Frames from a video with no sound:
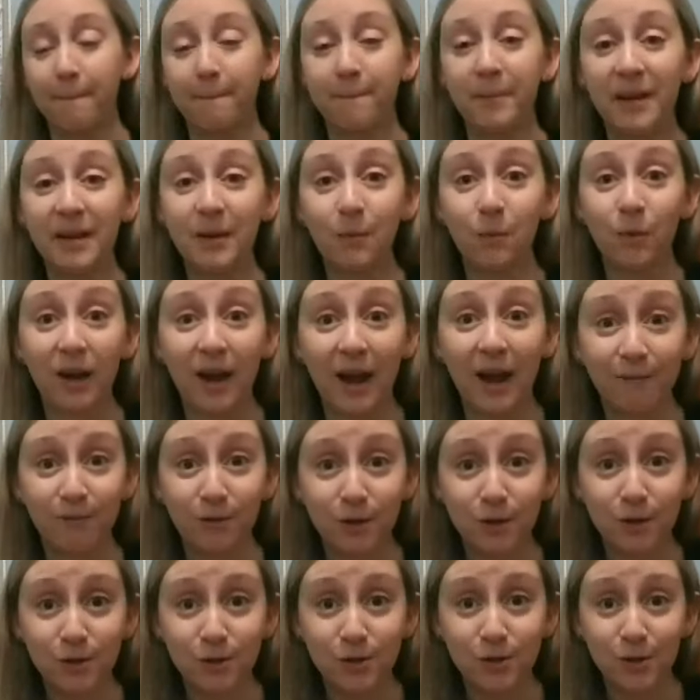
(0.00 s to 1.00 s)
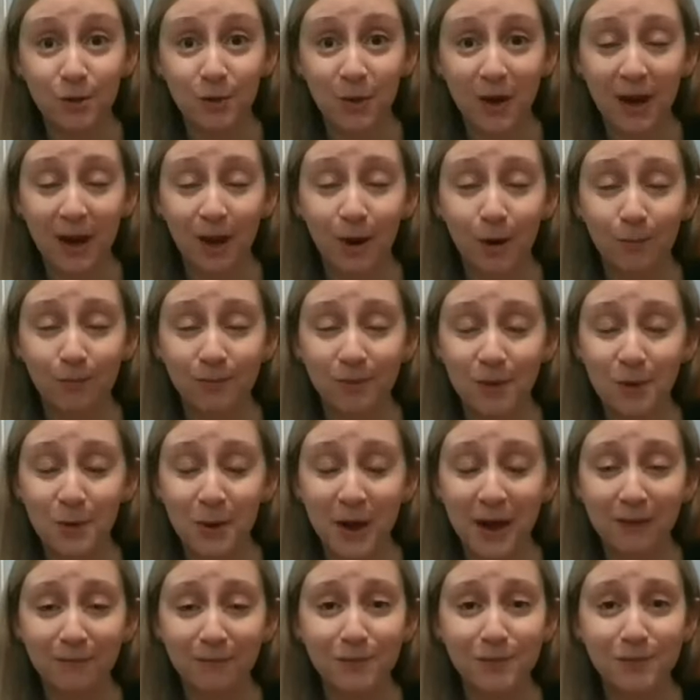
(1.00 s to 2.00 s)
But whatever you do, I hope that you
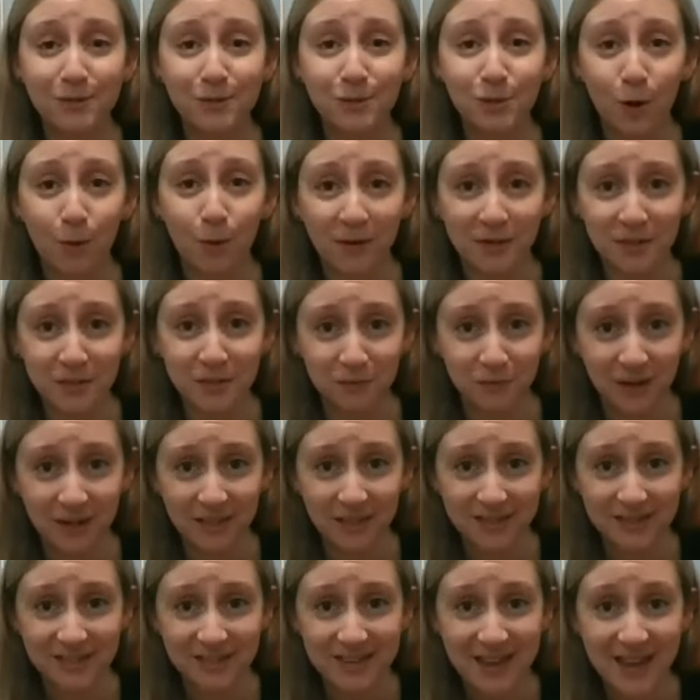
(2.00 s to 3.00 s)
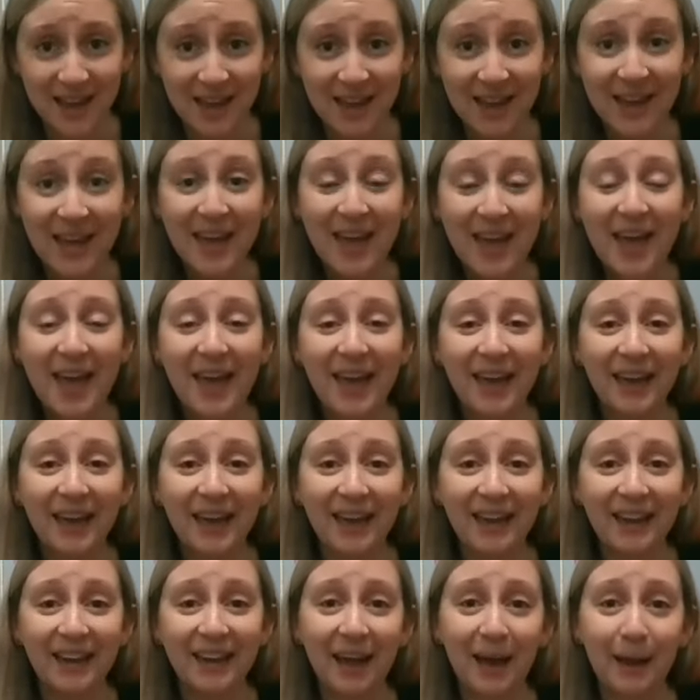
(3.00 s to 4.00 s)
have so much fun today.
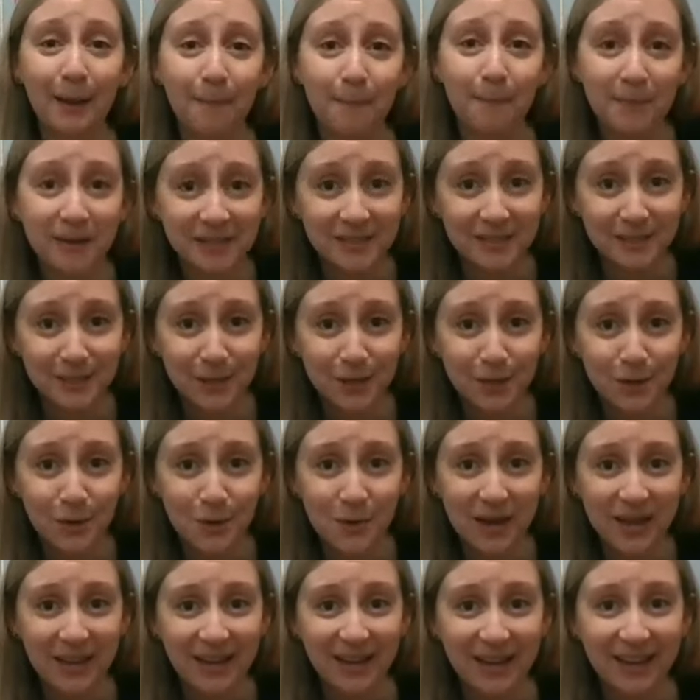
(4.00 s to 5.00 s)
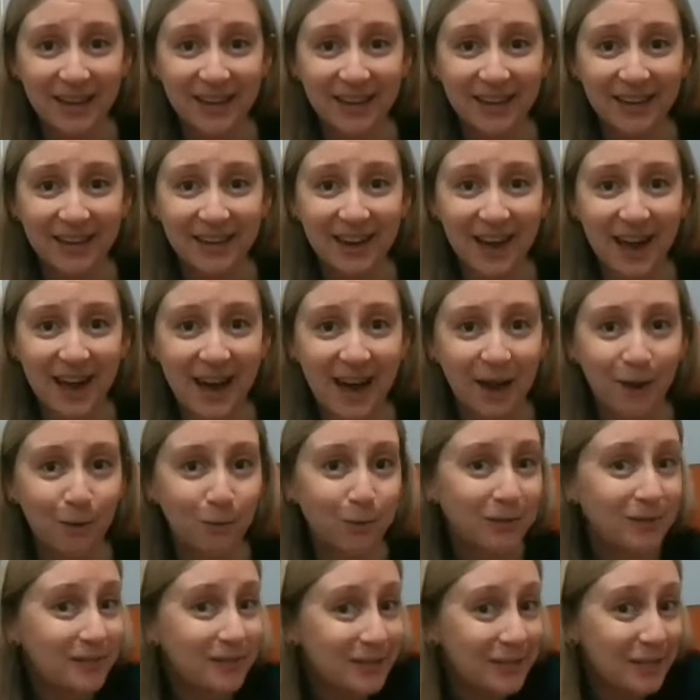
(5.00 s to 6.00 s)
And I miss you, and I
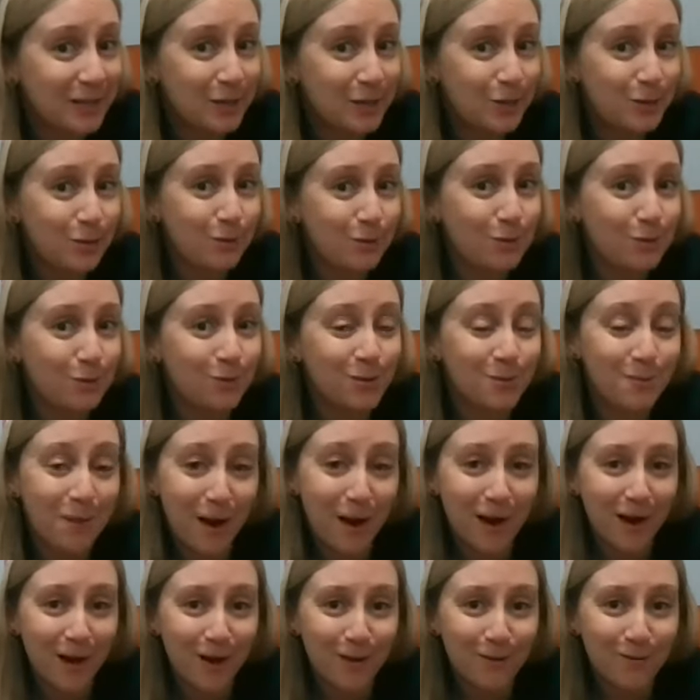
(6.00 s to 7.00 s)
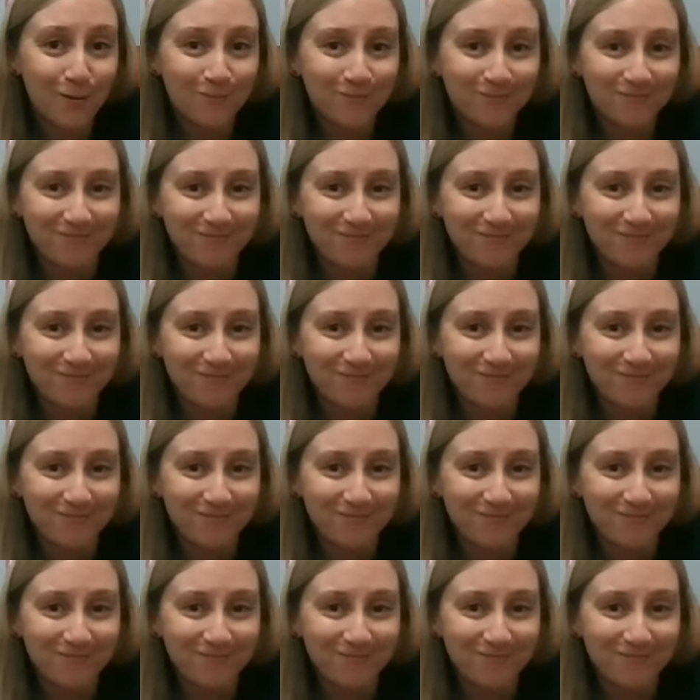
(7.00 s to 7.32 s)
will see you tomorrow.